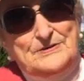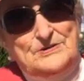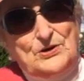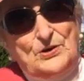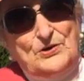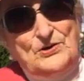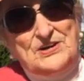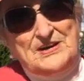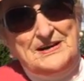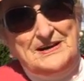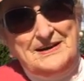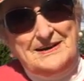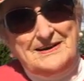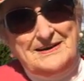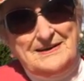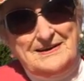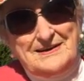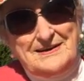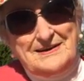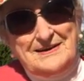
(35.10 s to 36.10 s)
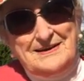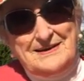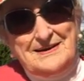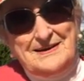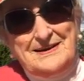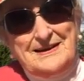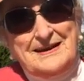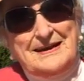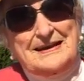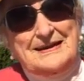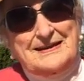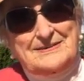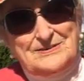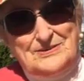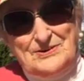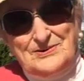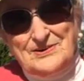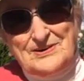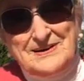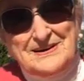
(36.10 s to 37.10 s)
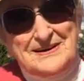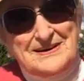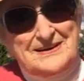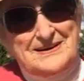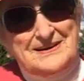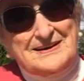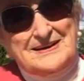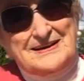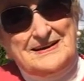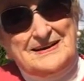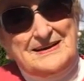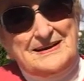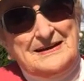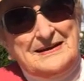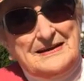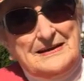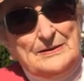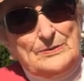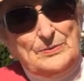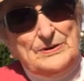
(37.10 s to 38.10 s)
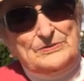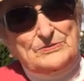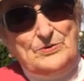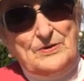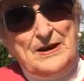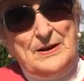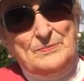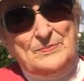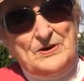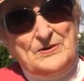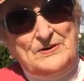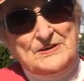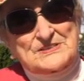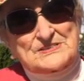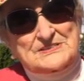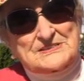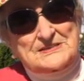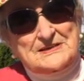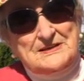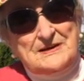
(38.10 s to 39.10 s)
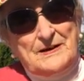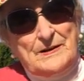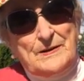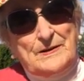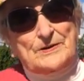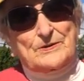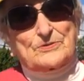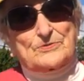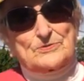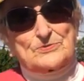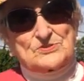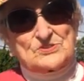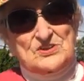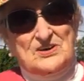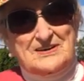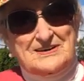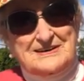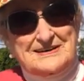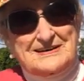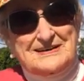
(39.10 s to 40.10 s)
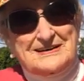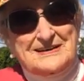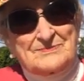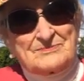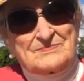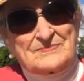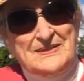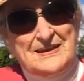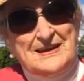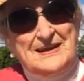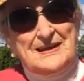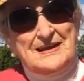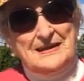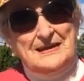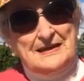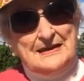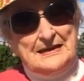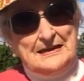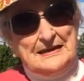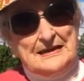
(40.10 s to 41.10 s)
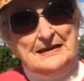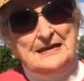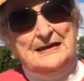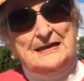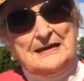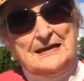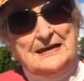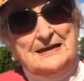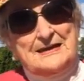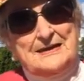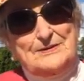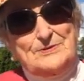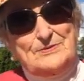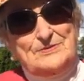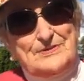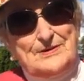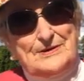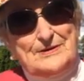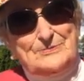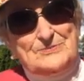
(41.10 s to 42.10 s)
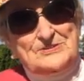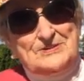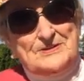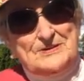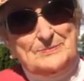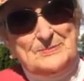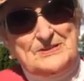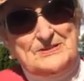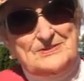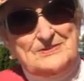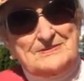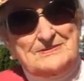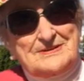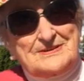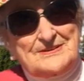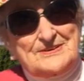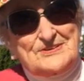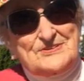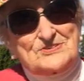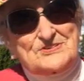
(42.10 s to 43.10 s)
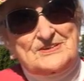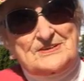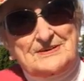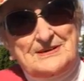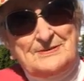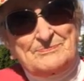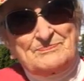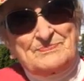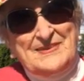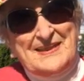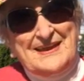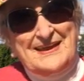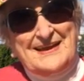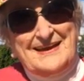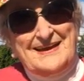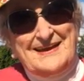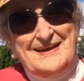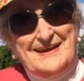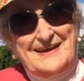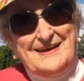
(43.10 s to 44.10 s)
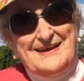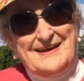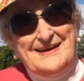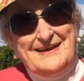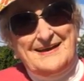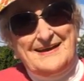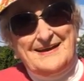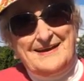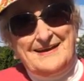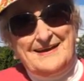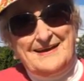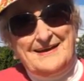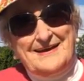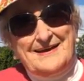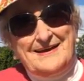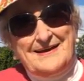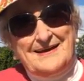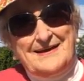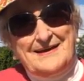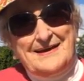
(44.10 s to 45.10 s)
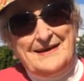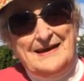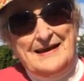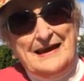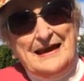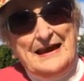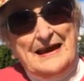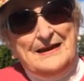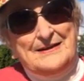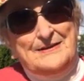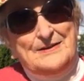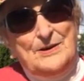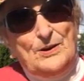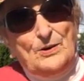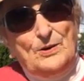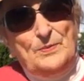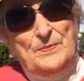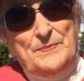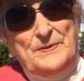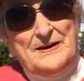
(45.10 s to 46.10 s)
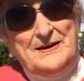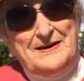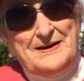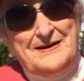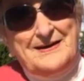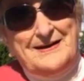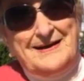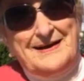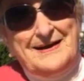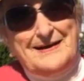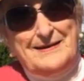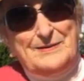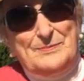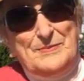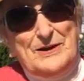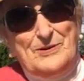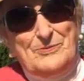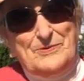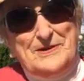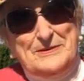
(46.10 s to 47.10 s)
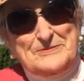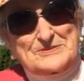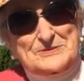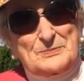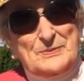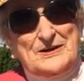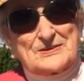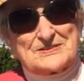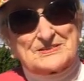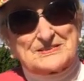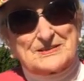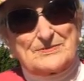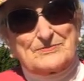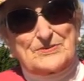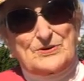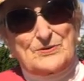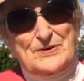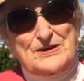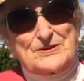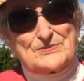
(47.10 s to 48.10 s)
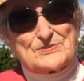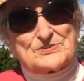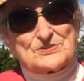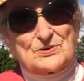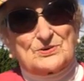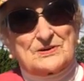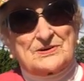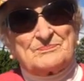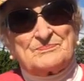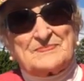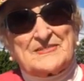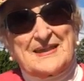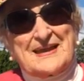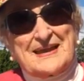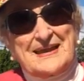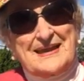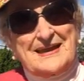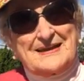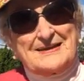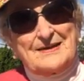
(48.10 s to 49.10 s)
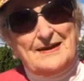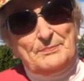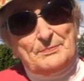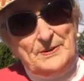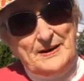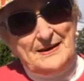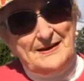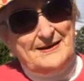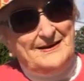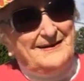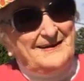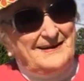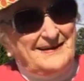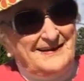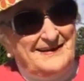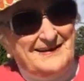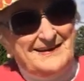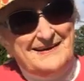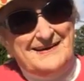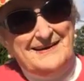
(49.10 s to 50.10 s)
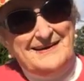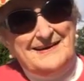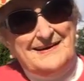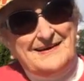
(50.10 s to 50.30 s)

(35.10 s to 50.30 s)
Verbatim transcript: turkey. Turkey? Turkey with cranberries on a croissant. Oh my God, that's great to know. You thought it was going to be tuna, didn't you? Do you still have your tonsils? Nope. I had them out when I was about seven or eight years old. Really? Yep. Okay.